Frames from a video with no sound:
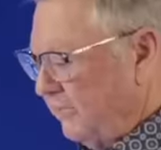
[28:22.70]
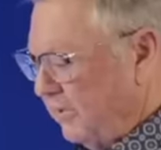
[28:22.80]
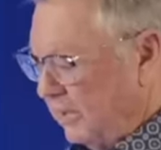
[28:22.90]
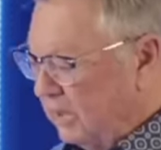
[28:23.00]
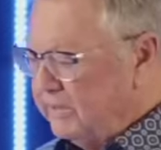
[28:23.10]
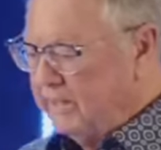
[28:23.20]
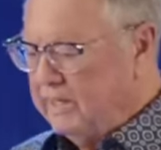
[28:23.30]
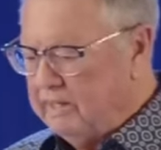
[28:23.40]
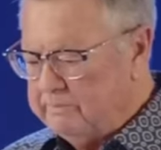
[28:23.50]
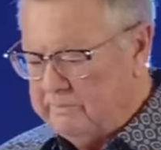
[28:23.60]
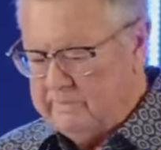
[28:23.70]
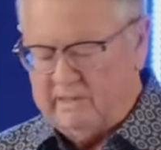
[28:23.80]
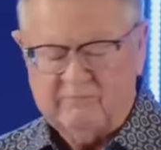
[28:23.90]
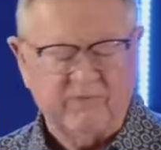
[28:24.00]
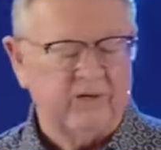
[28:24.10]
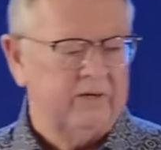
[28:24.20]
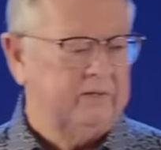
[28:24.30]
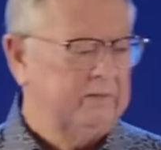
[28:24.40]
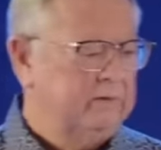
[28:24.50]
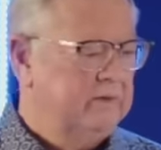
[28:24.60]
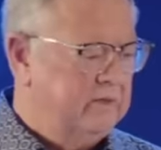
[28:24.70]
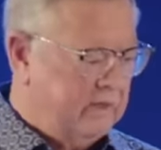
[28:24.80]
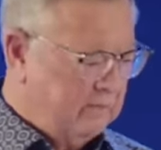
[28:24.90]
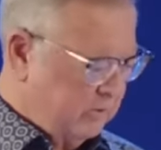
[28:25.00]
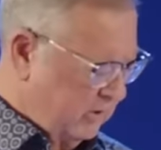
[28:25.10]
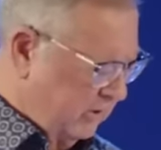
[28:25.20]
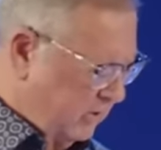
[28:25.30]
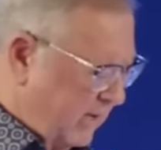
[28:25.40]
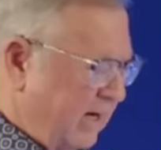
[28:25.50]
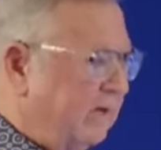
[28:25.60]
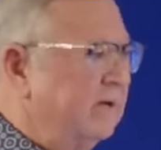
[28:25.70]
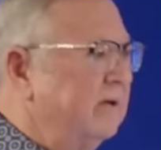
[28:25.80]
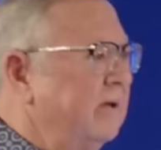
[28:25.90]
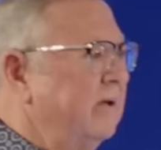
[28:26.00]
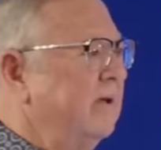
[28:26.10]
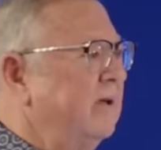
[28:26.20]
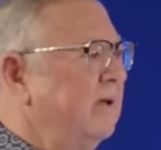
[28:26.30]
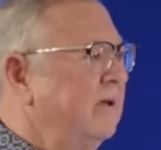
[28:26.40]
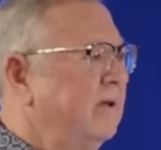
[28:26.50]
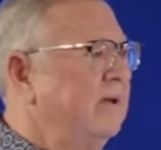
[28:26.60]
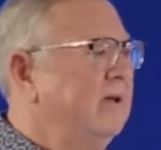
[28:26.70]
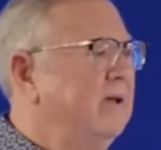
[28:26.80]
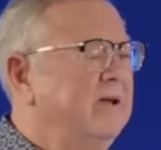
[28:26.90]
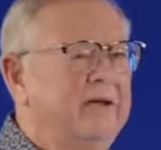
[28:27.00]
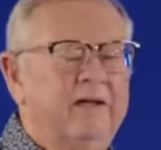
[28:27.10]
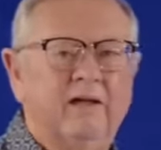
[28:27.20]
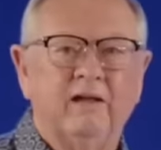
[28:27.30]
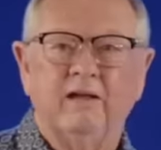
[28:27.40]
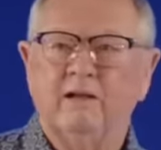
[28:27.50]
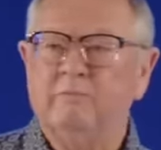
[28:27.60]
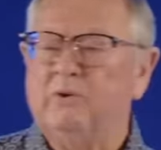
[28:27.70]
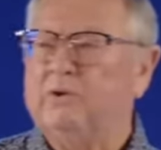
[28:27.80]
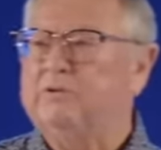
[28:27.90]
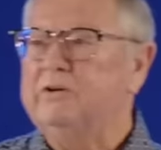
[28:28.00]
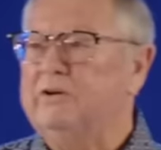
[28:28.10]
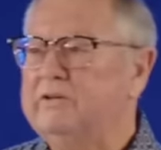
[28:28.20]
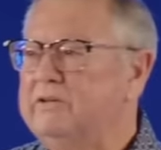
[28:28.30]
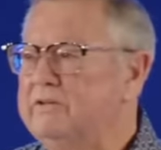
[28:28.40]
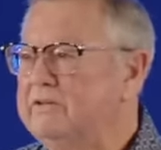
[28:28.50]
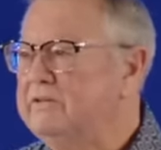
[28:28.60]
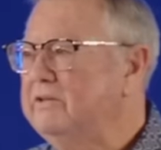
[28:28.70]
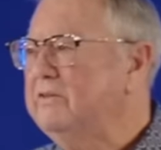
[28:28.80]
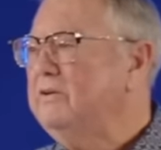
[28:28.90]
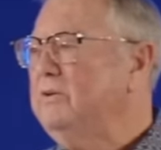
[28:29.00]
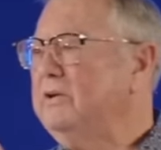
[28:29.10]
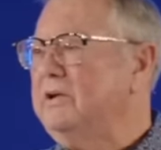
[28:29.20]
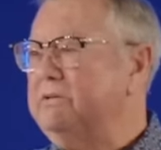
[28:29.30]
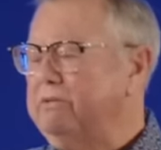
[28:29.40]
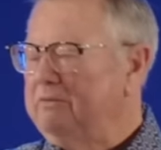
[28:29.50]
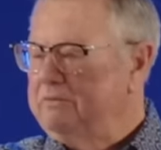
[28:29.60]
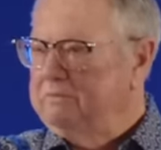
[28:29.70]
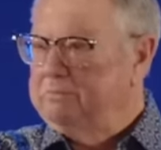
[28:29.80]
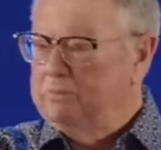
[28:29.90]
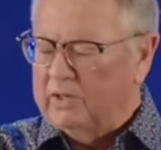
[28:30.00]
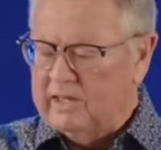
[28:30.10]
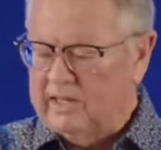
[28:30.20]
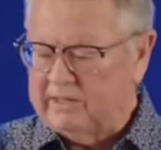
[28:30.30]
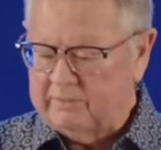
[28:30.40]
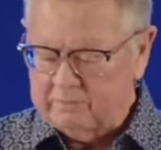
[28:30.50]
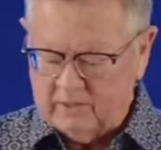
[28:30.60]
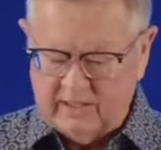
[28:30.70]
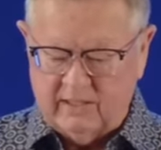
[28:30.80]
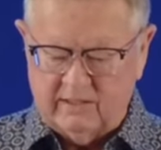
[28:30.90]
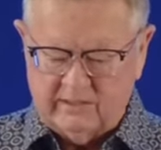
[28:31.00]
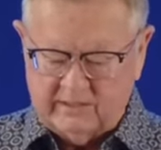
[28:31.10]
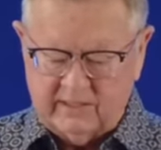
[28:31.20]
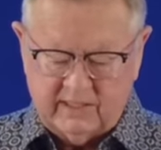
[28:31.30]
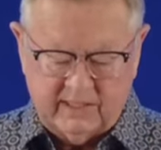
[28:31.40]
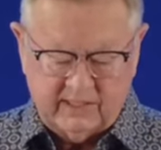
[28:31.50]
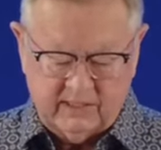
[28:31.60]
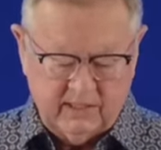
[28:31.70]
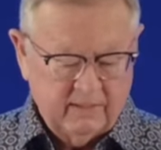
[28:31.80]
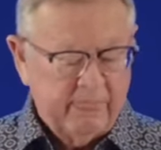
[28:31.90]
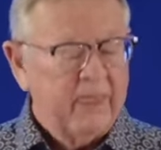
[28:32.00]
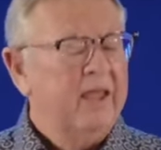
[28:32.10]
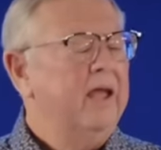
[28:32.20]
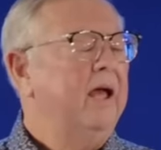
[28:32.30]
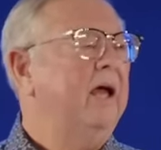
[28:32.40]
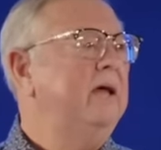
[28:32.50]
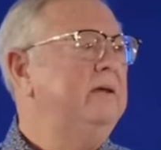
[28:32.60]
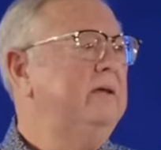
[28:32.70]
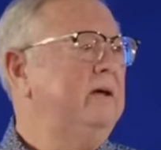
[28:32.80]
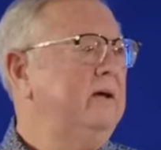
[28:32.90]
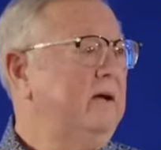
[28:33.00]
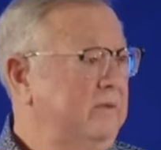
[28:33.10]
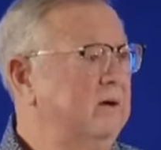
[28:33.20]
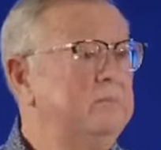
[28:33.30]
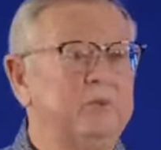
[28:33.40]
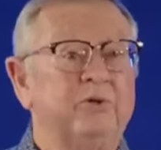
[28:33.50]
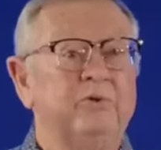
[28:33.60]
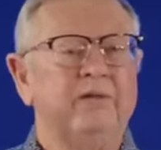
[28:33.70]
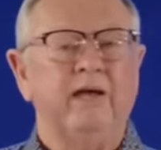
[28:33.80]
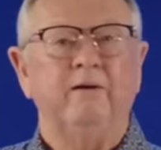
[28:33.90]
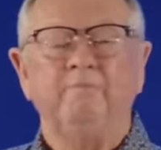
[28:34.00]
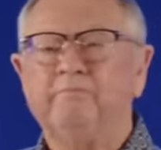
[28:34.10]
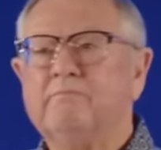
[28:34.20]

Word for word: I thought, okay, I'm, I'm feeling good. I'm going to go out and, and I'm going to talk to the Lord at where I like to pray out to the lake. And uh, I think I'm going to do that.